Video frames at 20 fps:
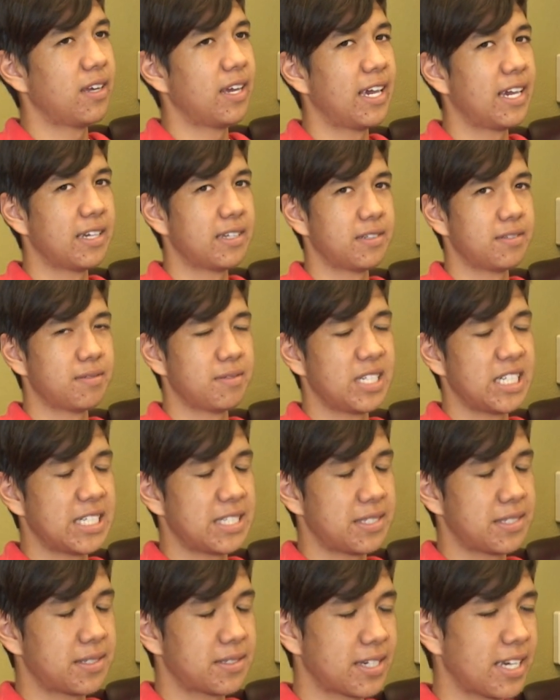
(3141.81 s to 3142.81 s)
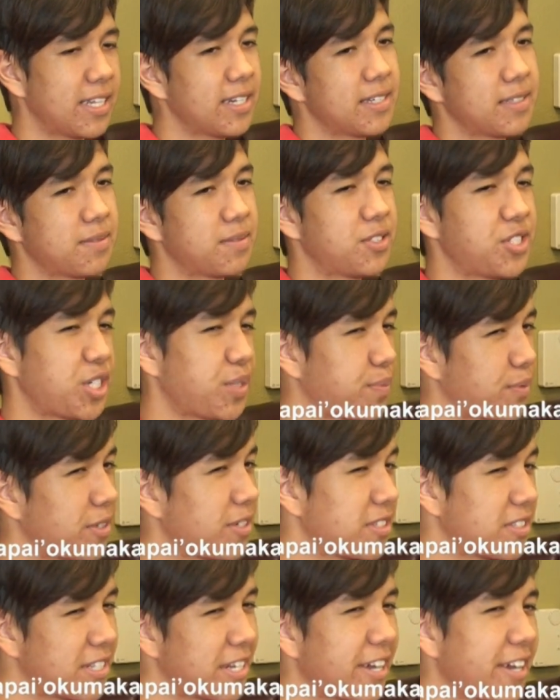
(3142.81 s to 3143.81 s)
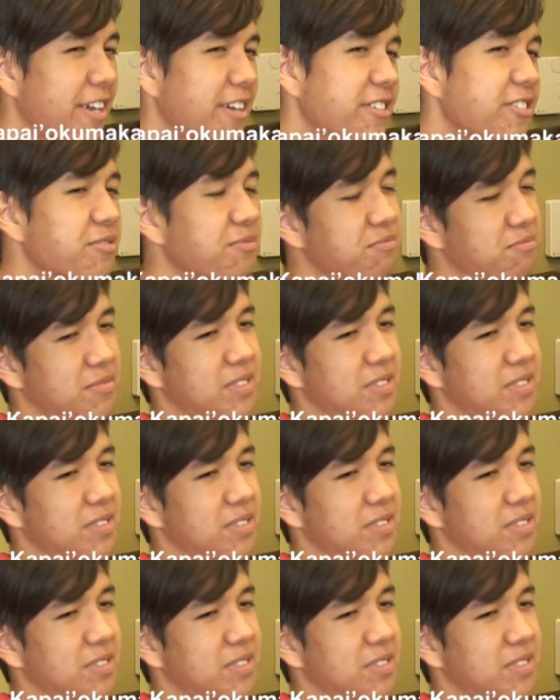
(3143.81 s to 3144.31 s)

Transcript: And it's kind of cheaper to stay here.